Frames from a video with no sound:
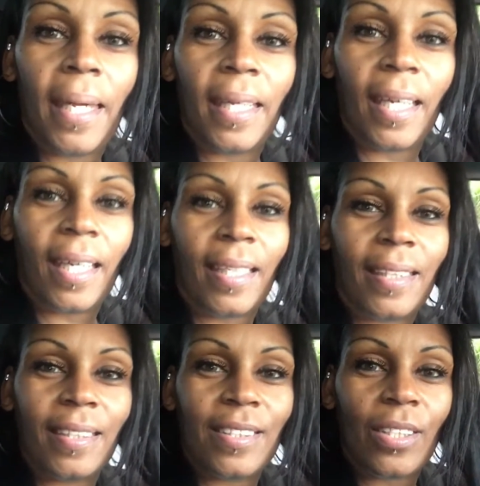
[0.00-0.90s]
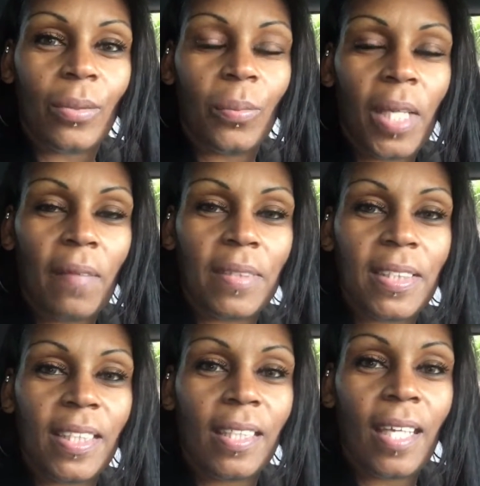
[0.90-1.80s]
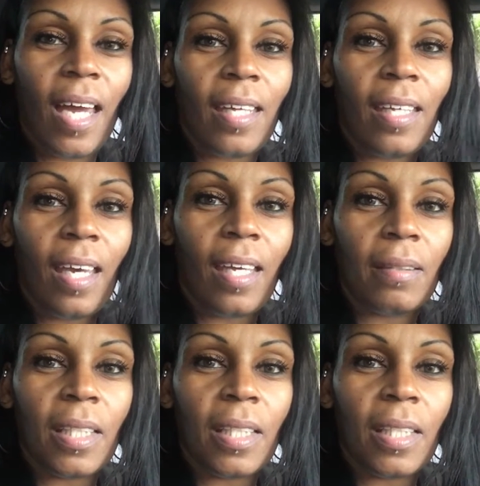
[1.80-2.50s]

Yeah, so we haven't seen that yet.